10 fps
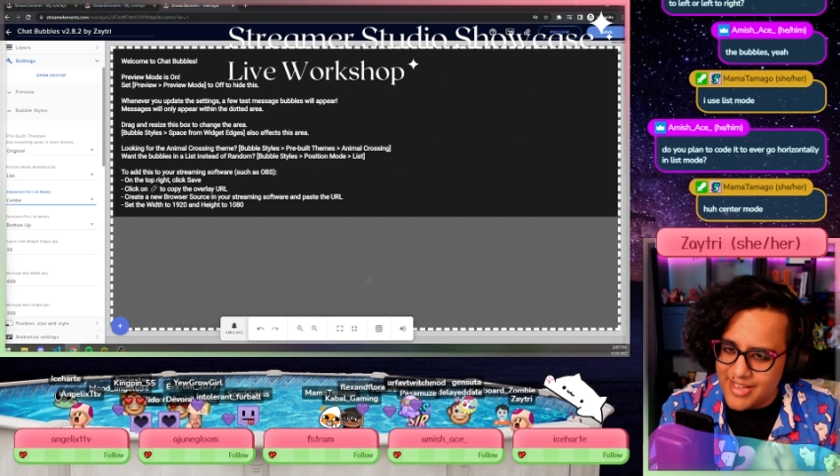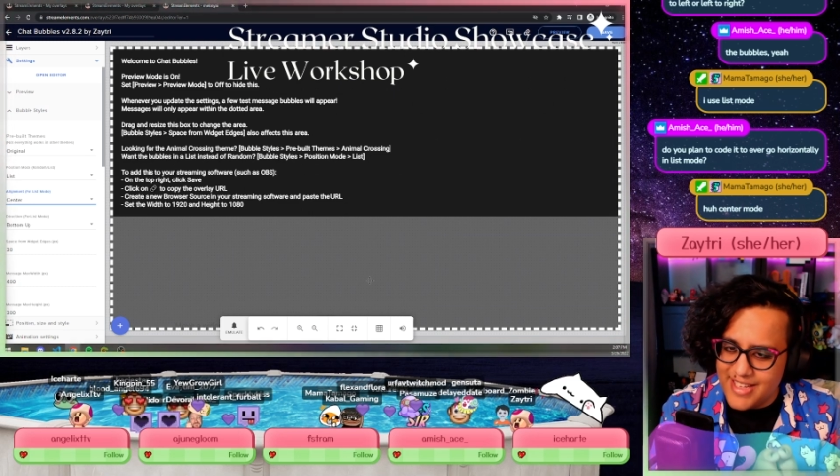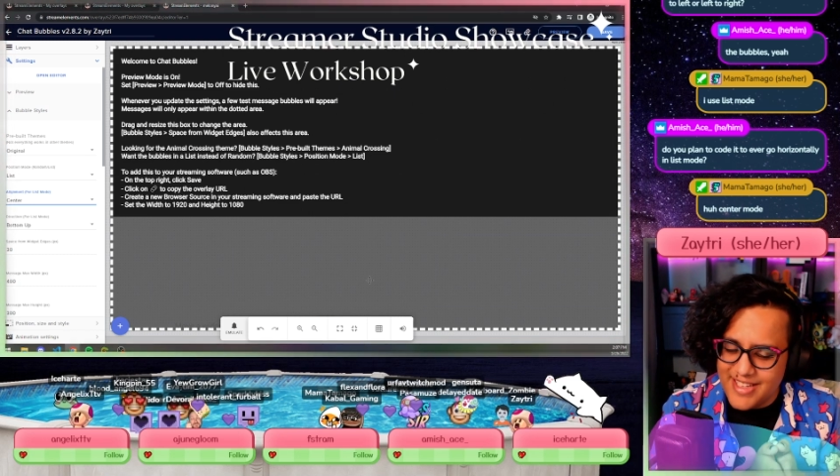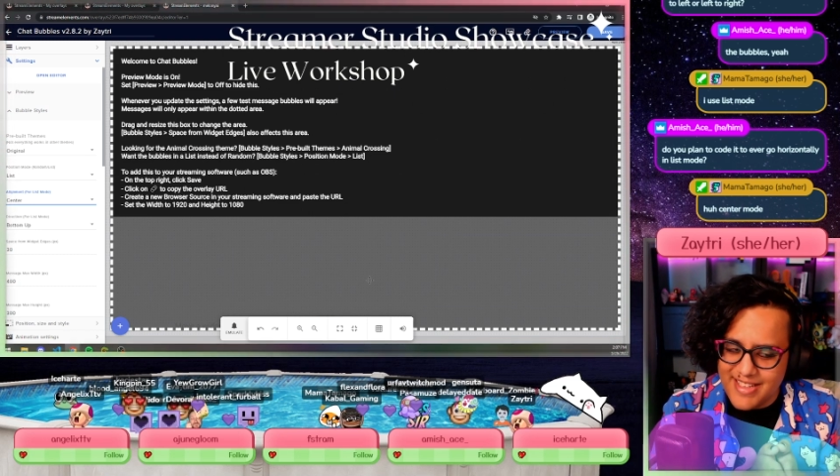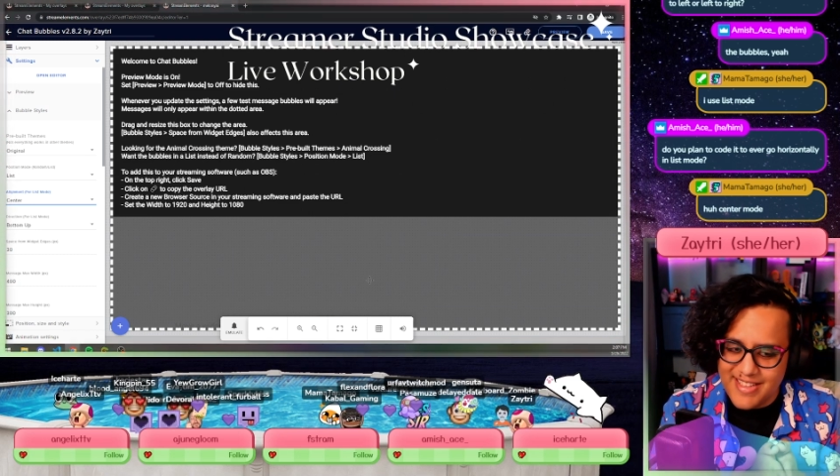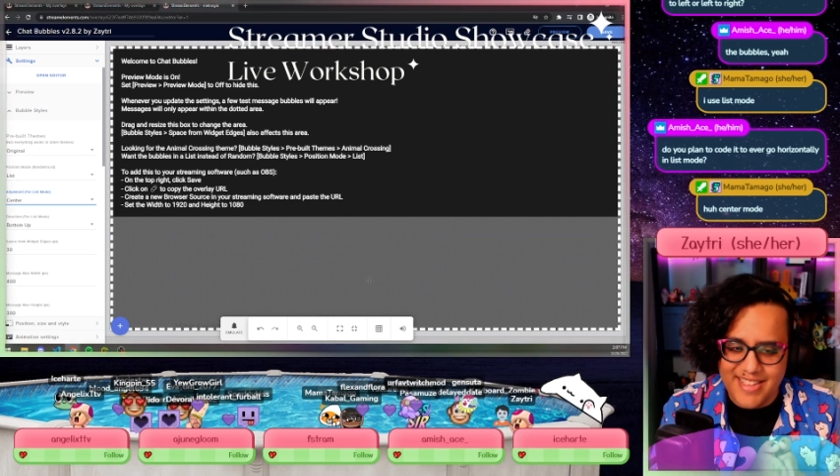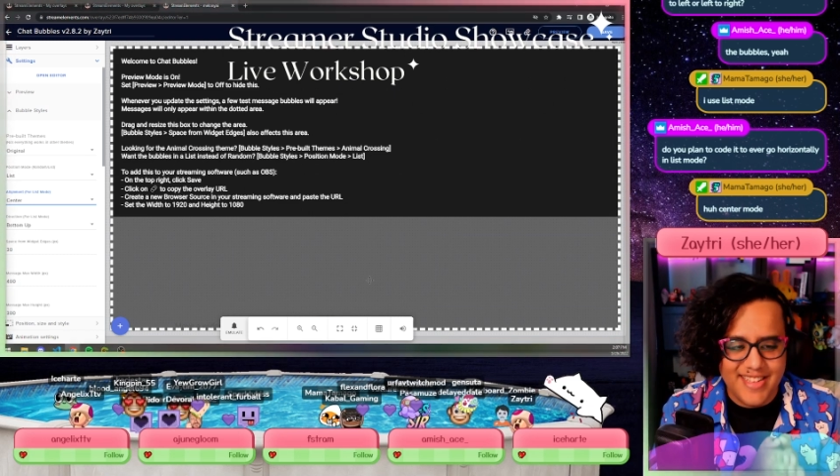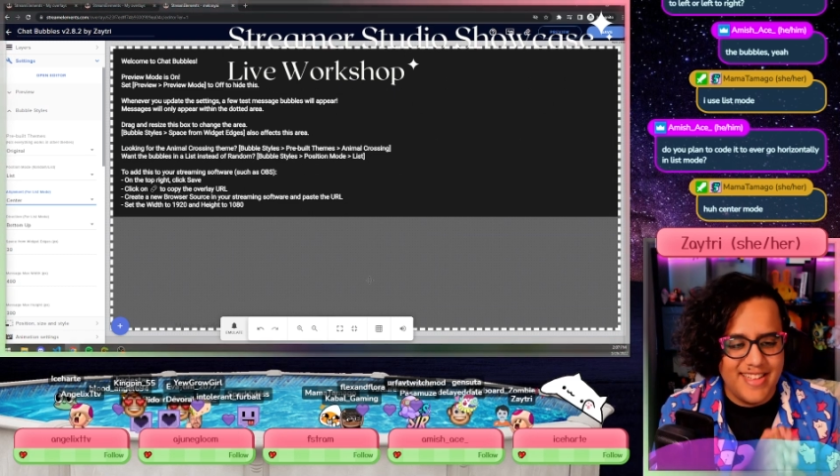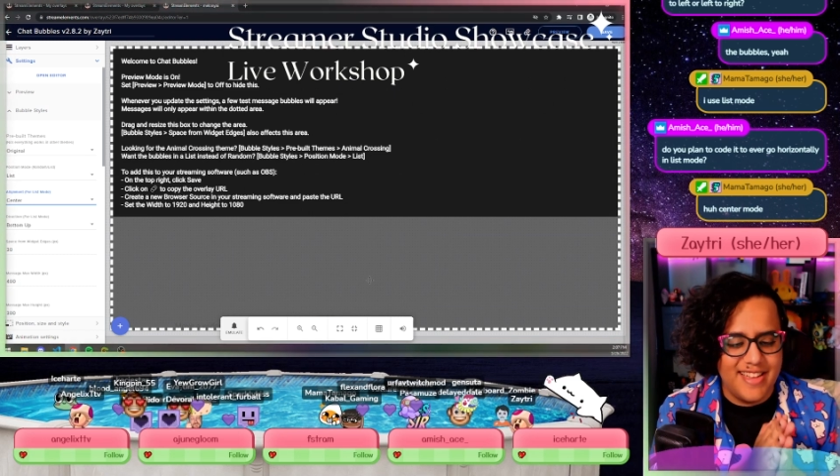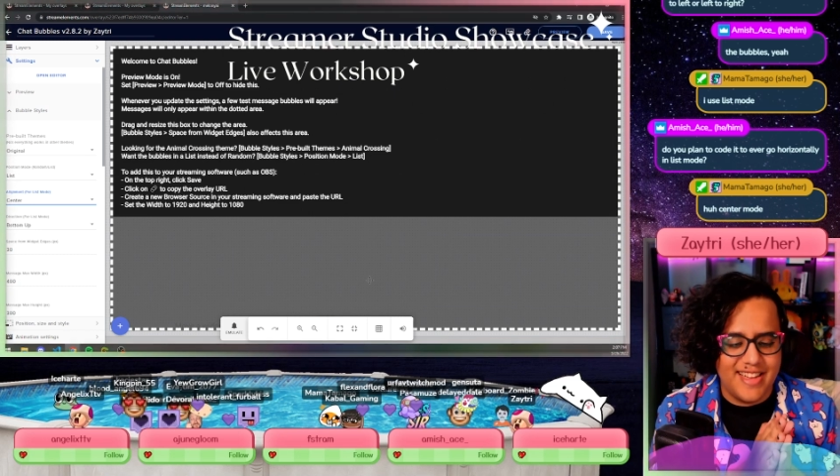
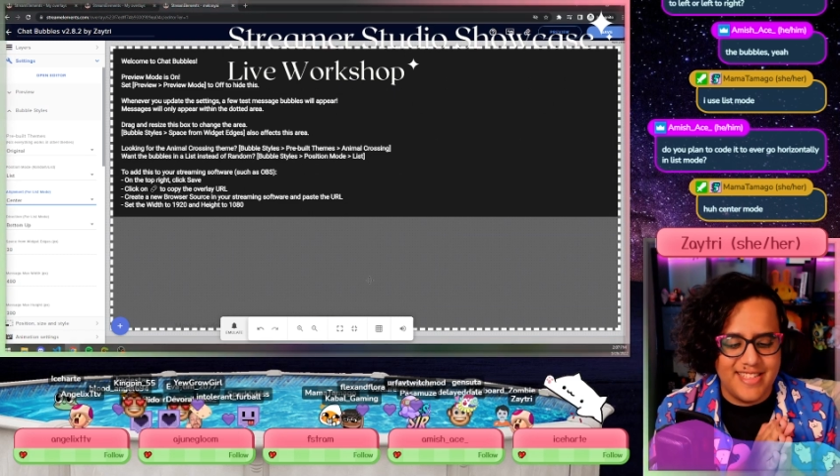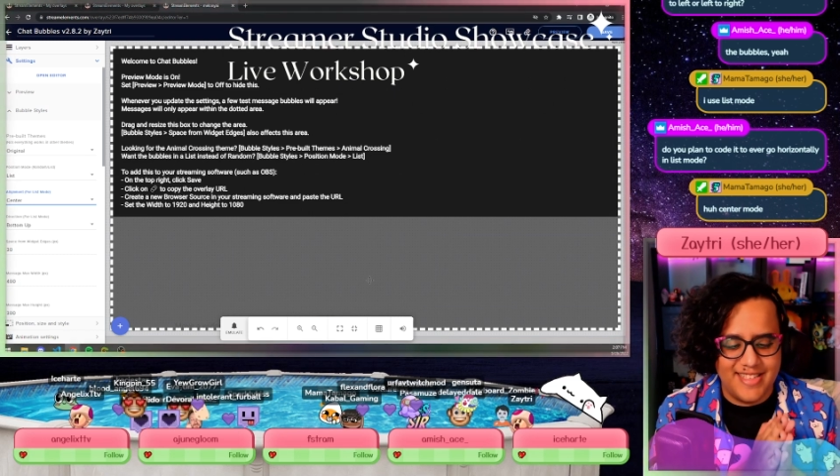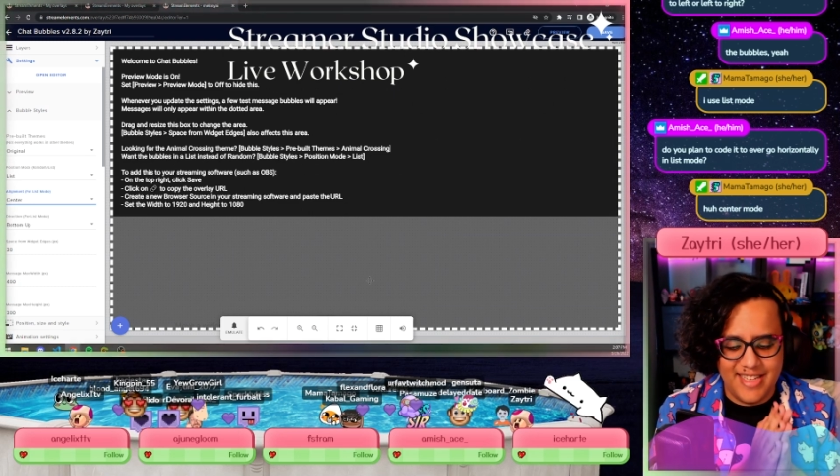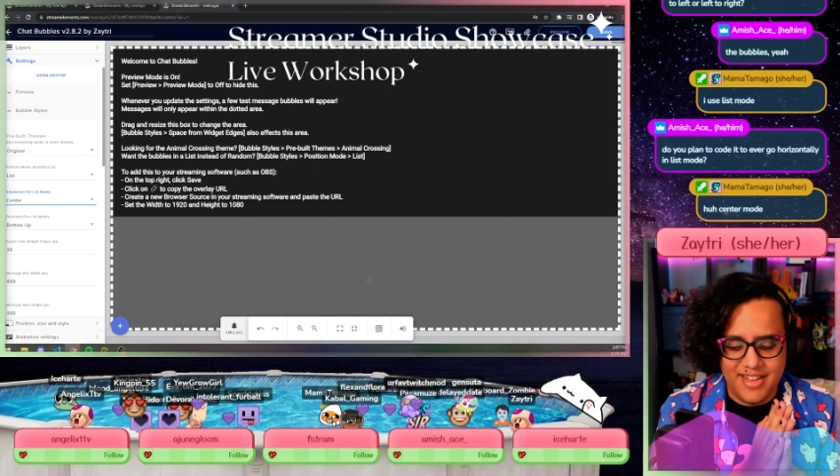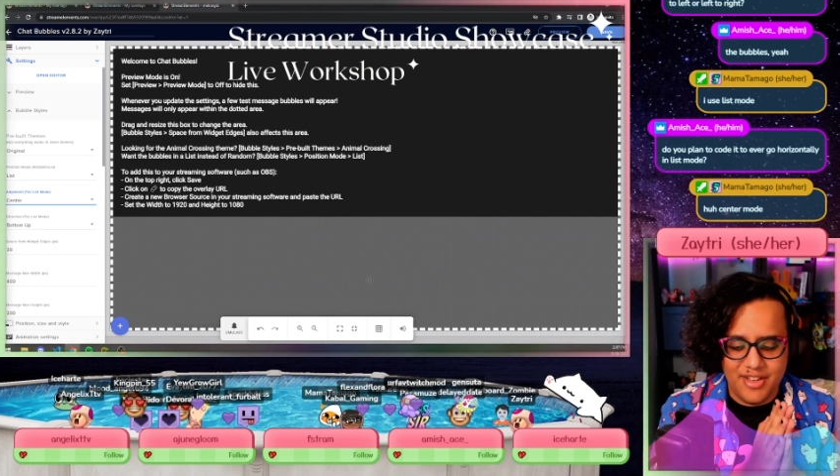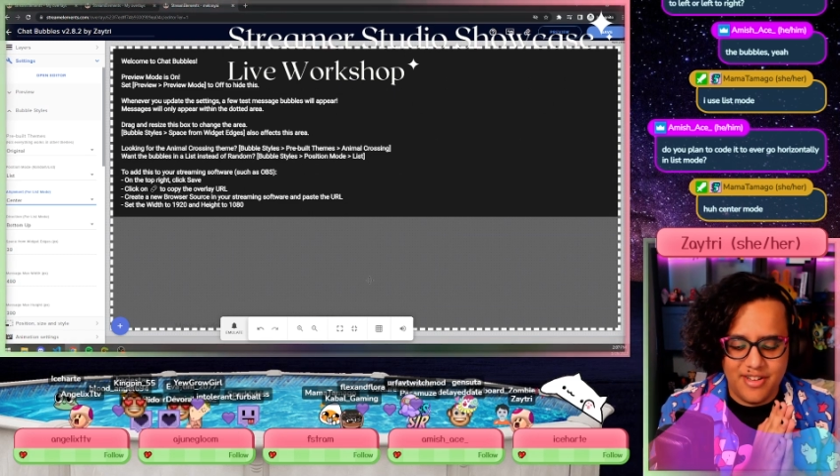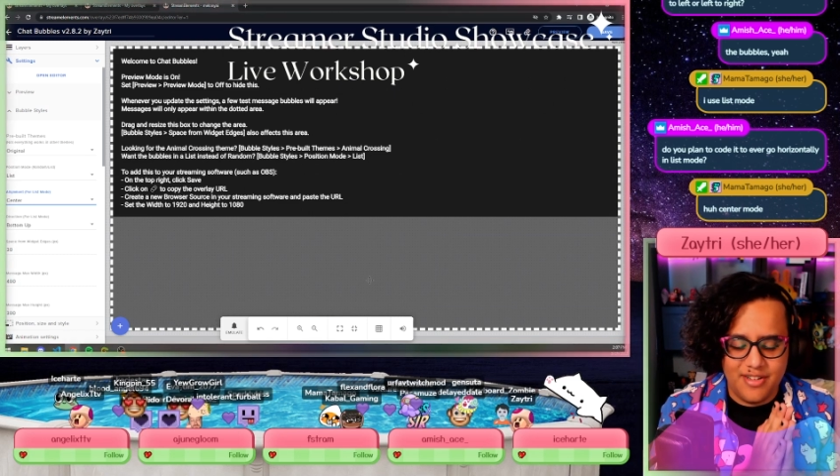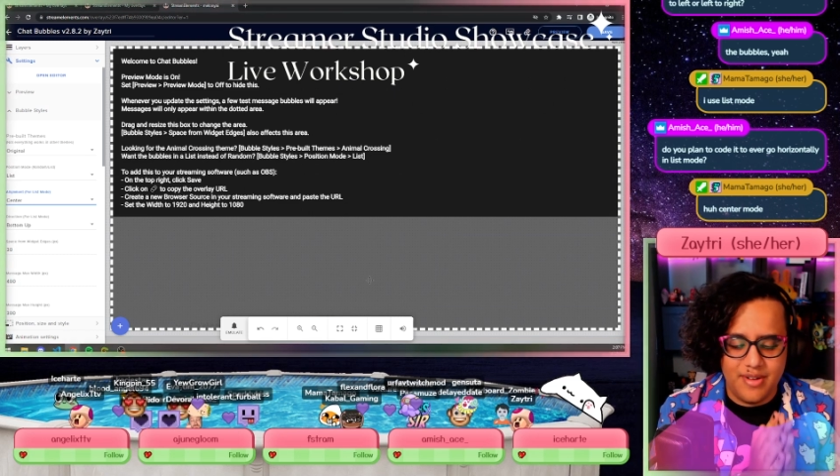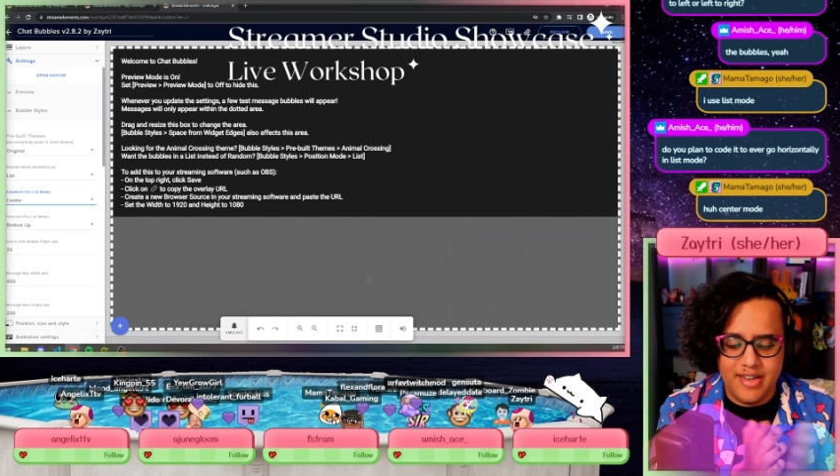Because it's either,